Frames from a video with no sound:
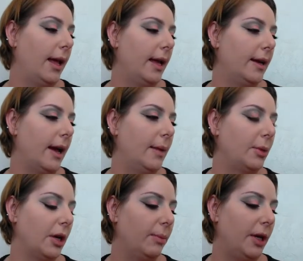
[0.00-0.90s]
and
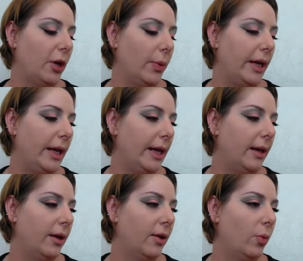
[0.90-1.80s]
I'm going to be going in